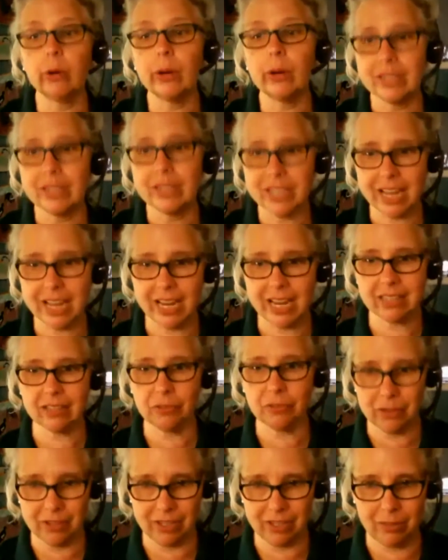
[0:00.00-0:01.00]
it takes
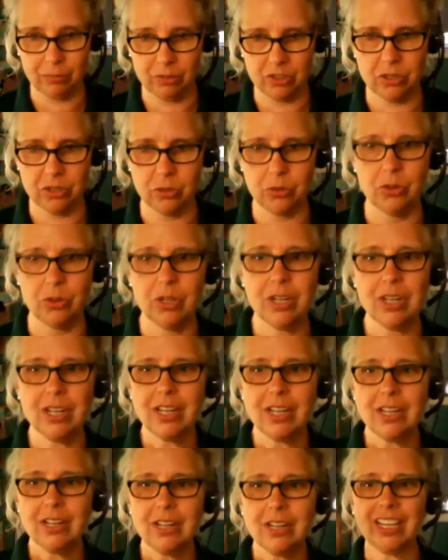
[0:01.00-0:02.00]
for them to
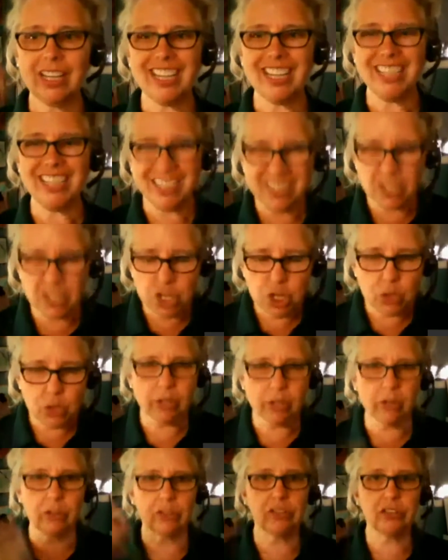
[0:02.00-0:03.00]
key into
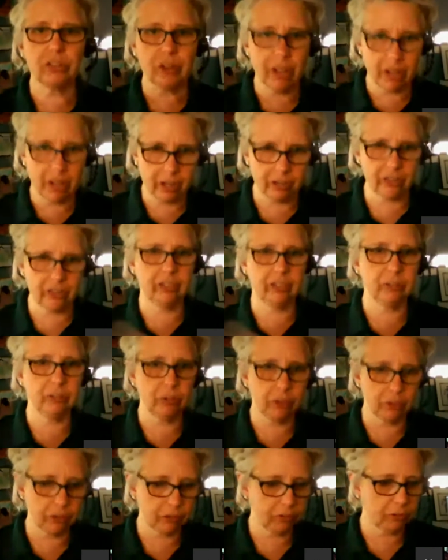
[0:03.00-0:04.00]
their strategies
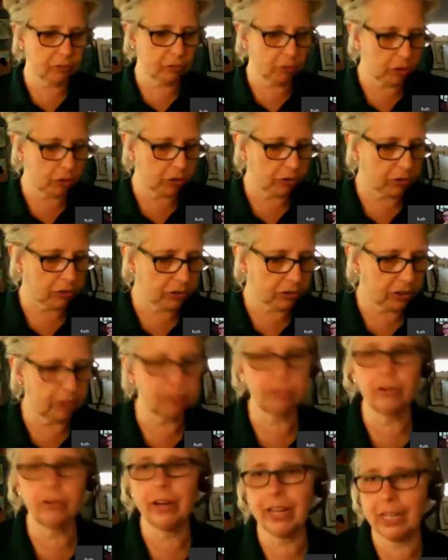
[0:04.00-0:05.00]
for
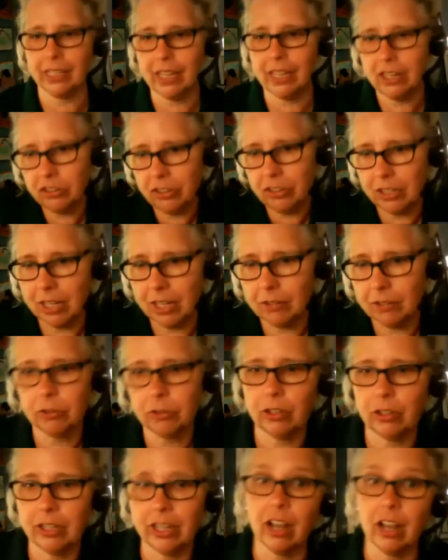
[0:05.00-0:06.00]
self-regulation. And
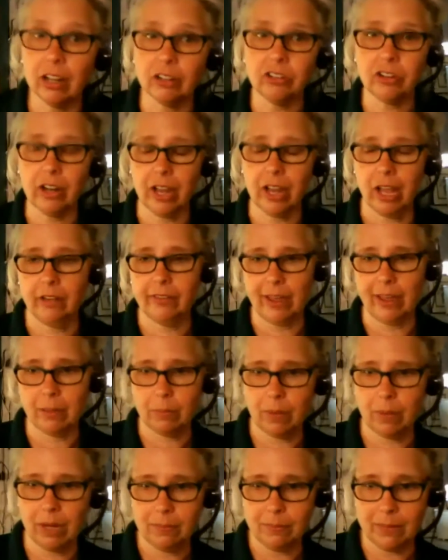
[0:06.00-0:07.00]
for a young child, that
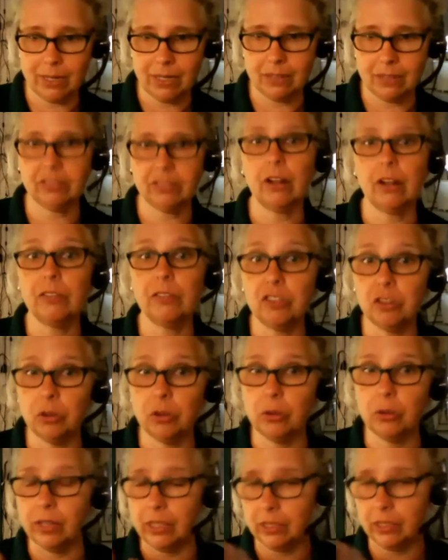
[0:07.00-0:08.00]
might mean
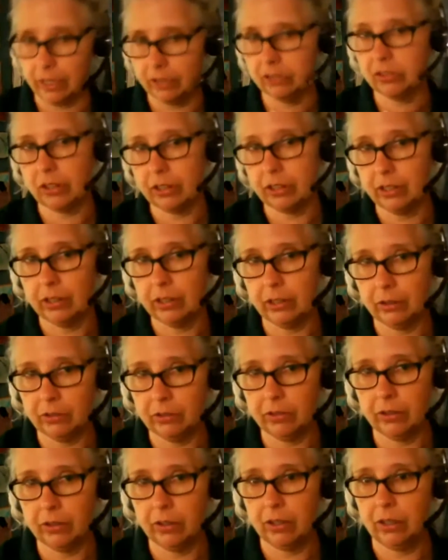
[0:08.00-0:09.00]
self-soothing, like sucking their
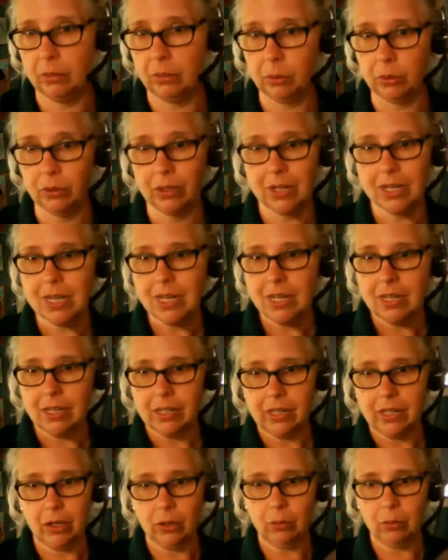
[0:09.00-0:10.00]
thumb, or,
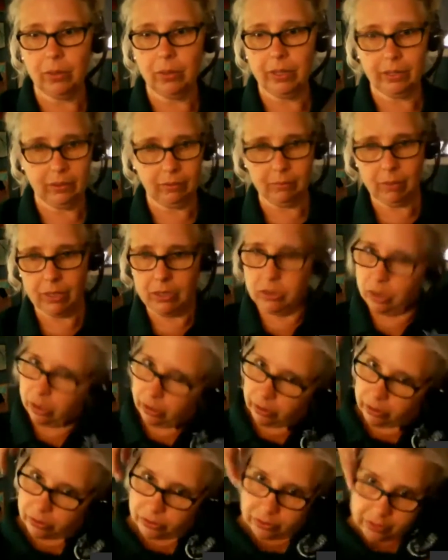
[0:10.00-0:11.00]
my
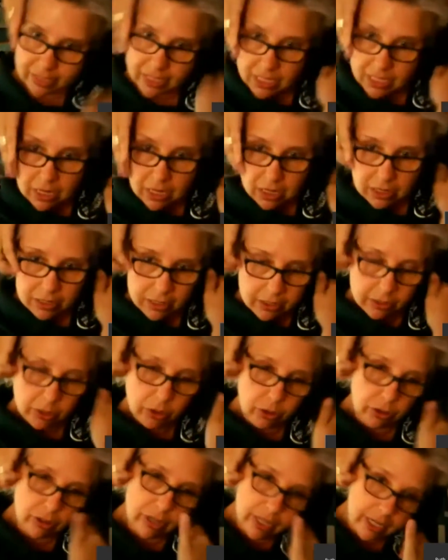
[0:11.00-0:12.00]
daughter used to tug on
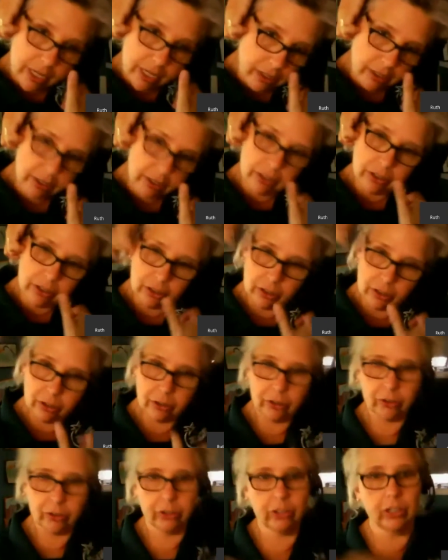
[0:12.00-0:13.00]
her
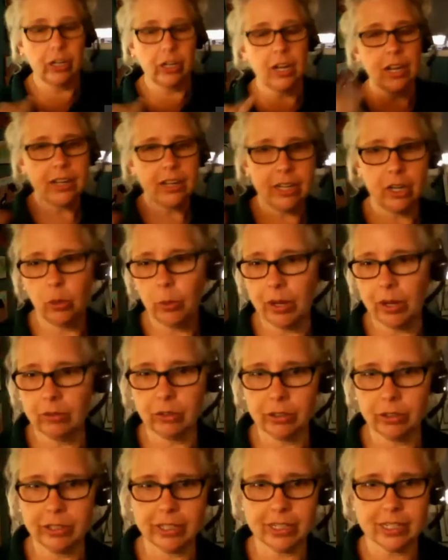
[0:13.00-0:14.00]
ear, or,
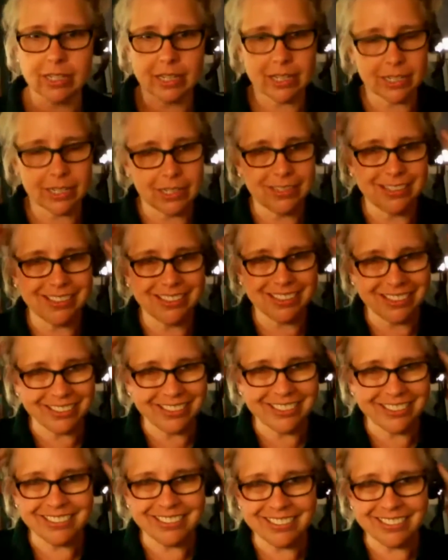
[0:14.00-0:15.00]
whatever it is that